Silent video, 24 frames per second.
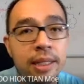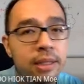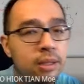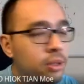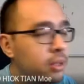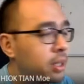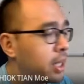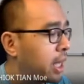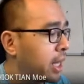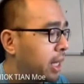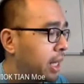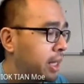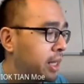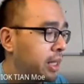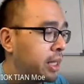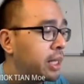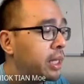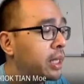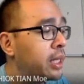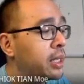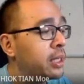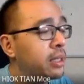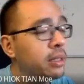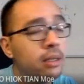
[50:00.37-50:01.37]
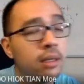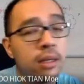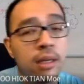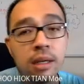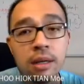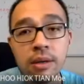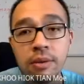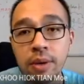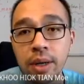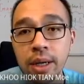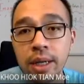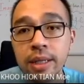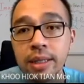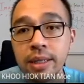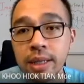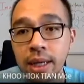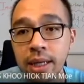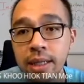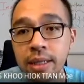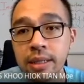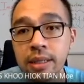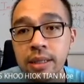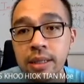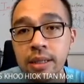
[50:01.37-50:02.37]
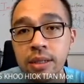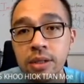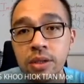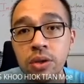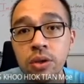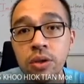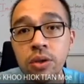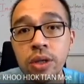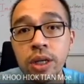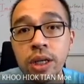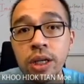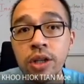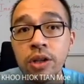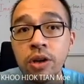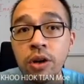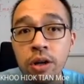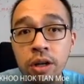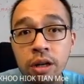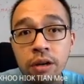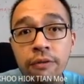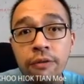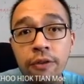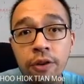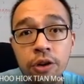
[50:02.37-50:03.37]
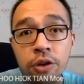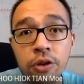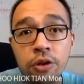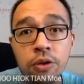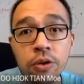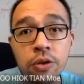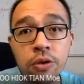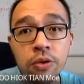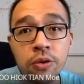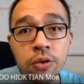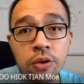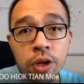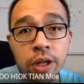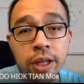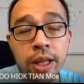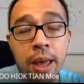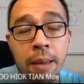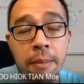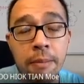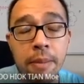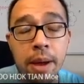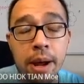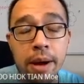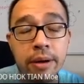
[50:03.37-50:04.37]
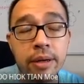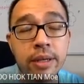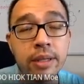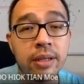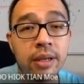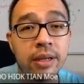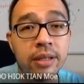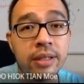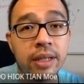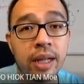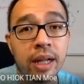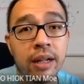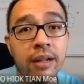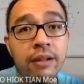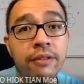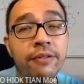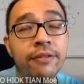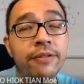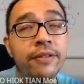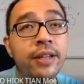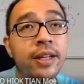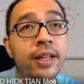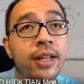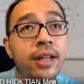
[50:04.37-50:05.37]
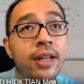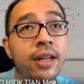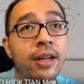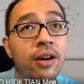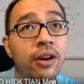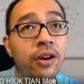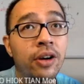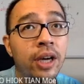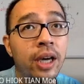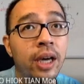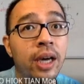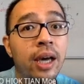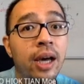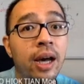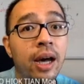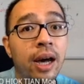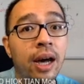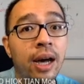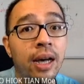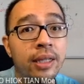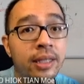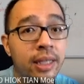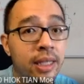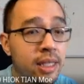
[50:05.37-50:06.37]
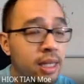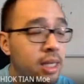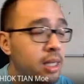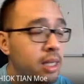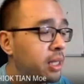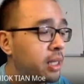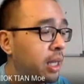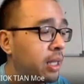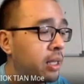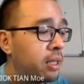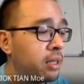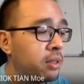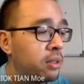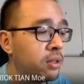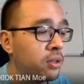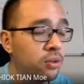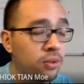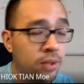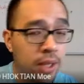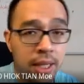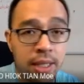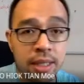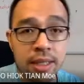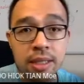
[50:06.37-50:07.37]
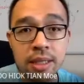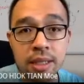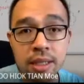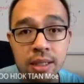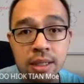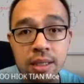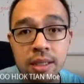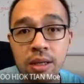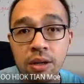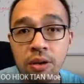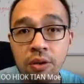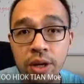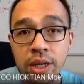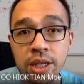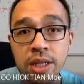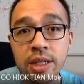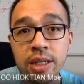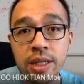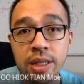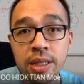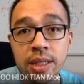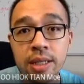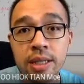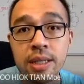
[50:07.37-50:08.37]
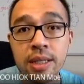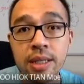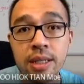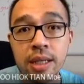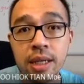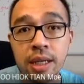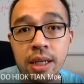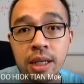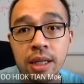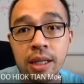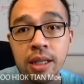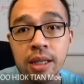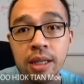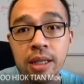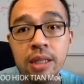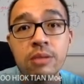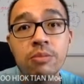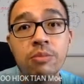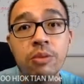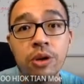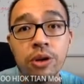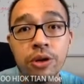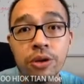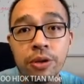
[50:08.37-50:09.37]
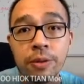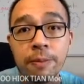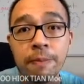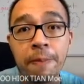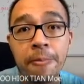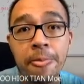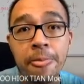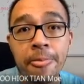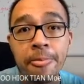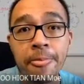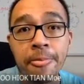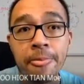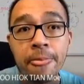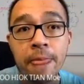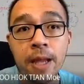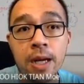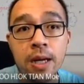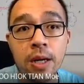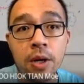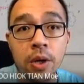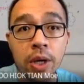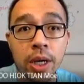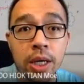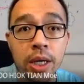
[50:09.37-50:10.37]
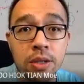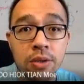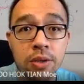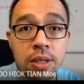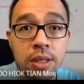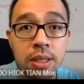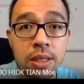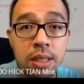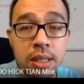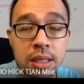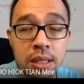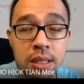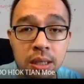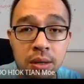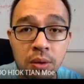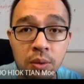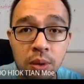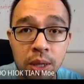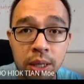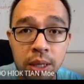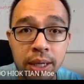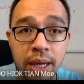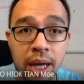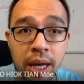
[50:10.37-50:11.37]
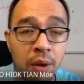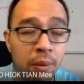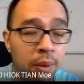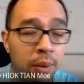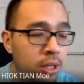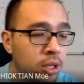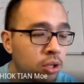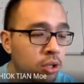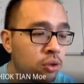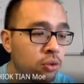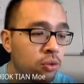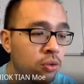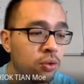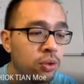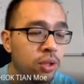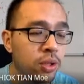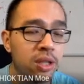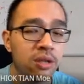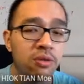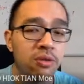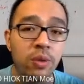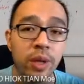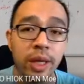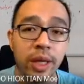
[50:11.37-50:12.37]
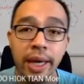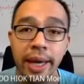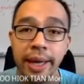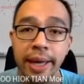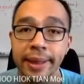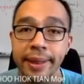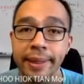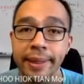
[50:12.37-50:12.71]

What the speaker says: so that I can hear What is the answer? So in order for you to not embarrass yourself, okay, I suggest that you answer the questions in this module. Okay, so this is the work that I want you to do this weekend.